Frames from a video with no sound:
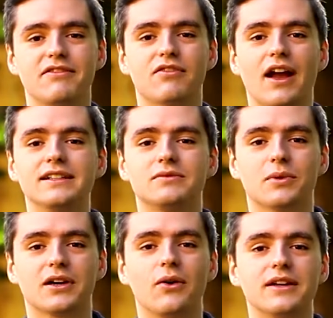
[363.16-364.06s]
friends
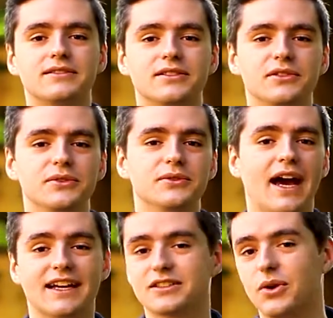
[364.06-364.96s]
were going to
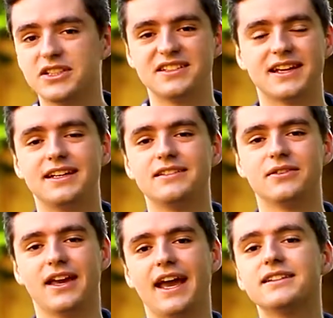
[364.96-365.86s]
ask questions I didn't
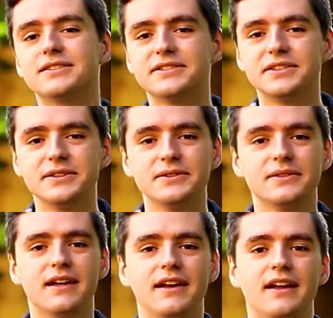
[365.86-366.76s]
know the answer
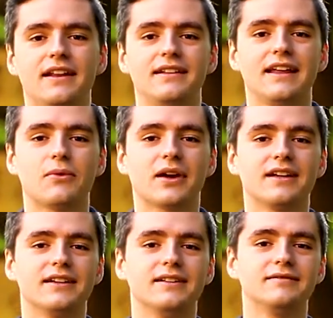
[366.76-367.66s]
to, that they were
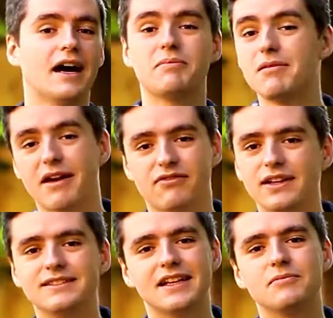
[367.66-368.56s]
going to not be my
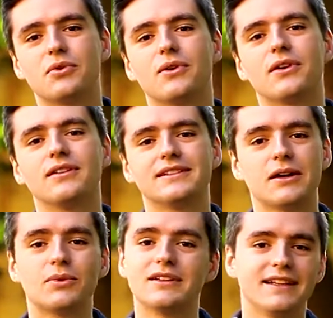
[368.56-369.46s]
friends anymore, that they
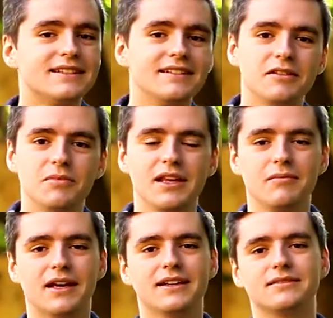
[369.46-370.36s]
wouldn't listen to me
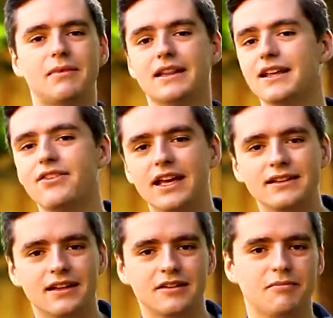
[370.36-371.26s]
because my
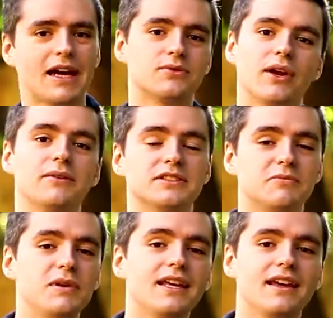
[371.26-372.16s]
living didn't match what I was
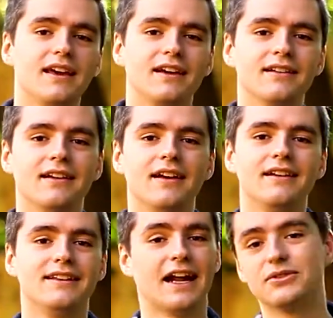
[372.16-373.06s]
speaking,
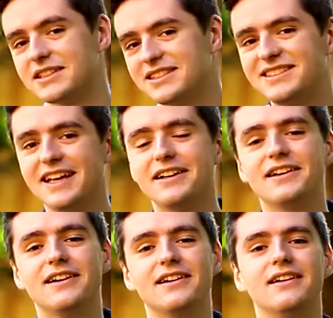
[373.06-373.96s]
that I was a
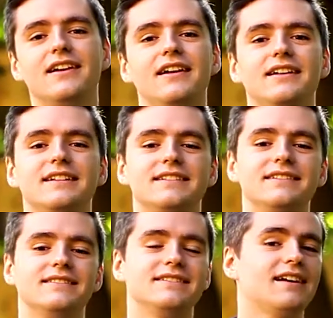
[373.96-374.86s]
sinner, that
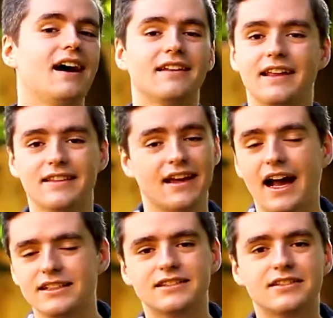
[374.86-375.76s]

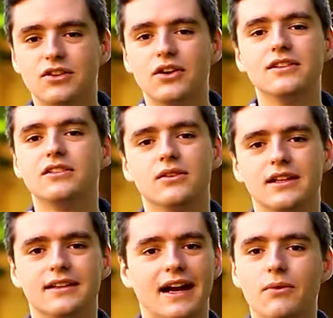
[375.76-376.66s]
I just couldn't do
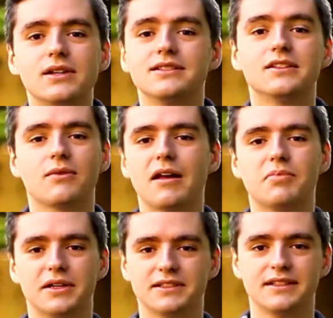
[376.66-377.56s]
it, that I wasn't the right
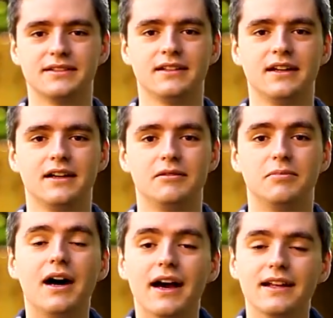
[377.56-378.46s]
person.
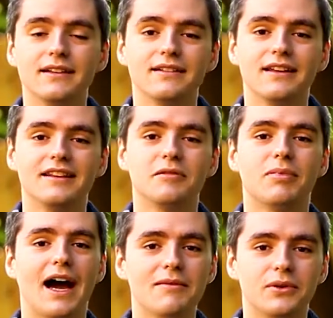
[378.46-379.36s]
But in the
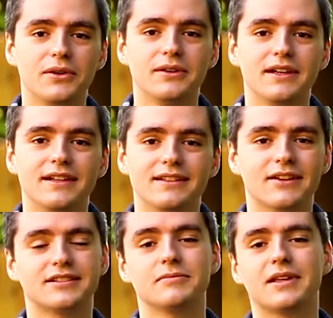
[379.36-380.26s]
Bible, there
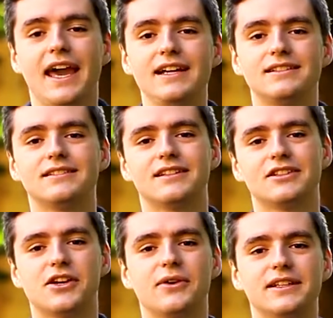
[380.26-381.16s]
are some cases that
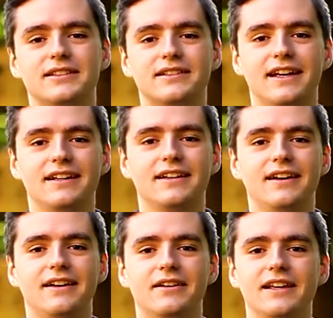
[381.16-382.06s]
show us that
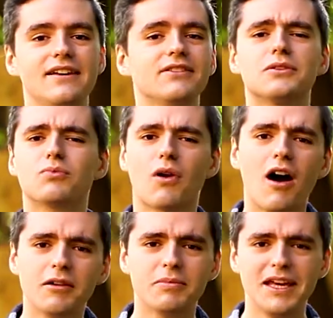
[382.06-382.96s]
even the
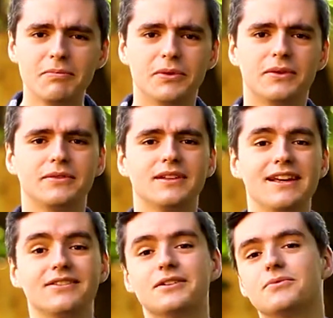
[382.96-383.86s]
wrong people,
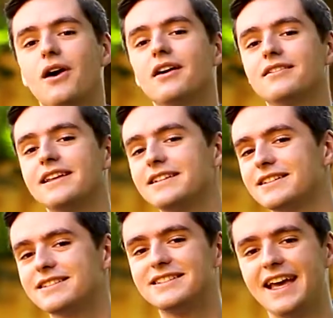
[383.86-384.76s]
even the wrong thing
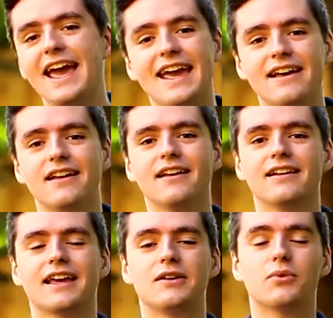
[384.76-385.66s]
to say
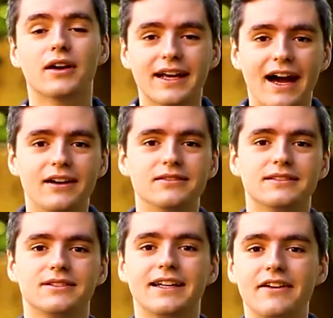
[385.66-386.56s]
can work out
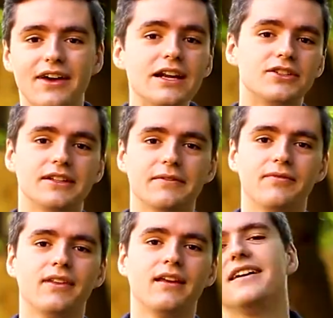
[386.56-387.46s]
to salvation.
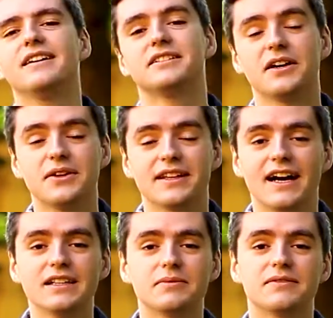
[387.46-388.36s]
So in the
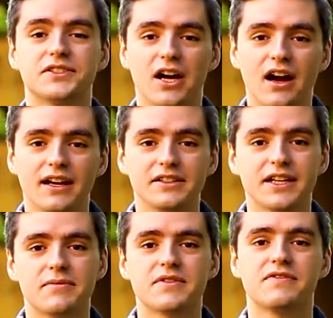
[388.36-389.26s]
Gospel of John, in
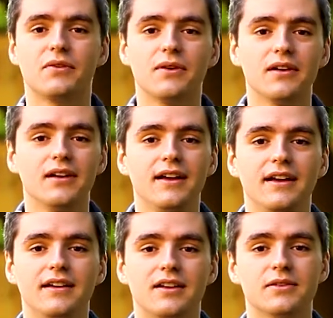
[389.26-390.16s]
chapter 4,
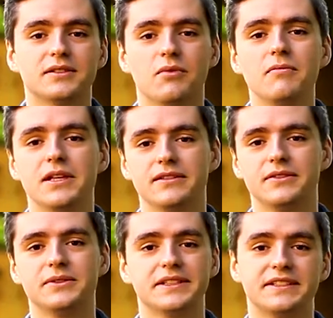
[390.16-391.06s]
there was a woman
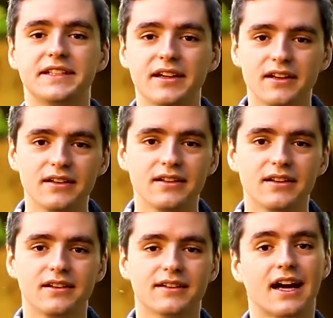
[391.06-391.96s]
who was a sinner,
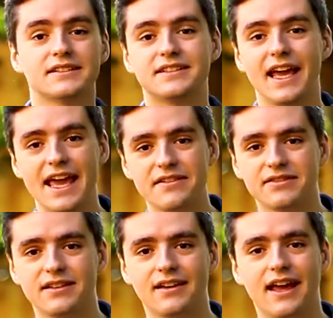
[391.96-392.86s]
got
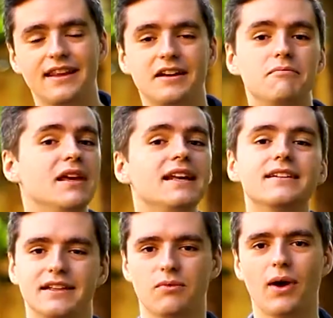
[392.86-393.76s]
saved, and then
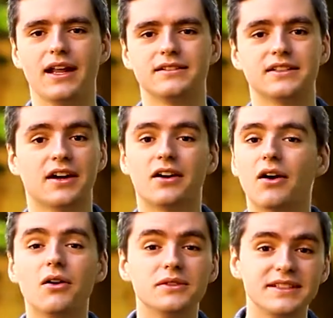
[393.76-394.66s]
immediately went to her
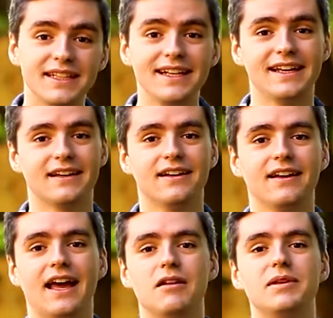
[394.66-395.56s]
own city
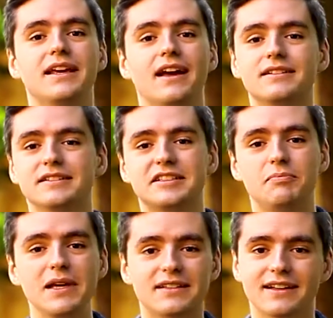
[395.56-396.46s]
and began to
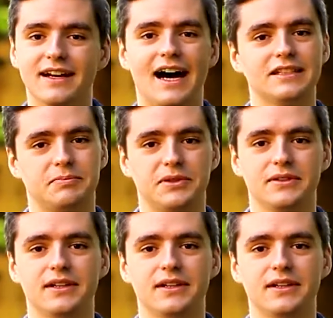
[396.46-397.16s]
speak the gospel.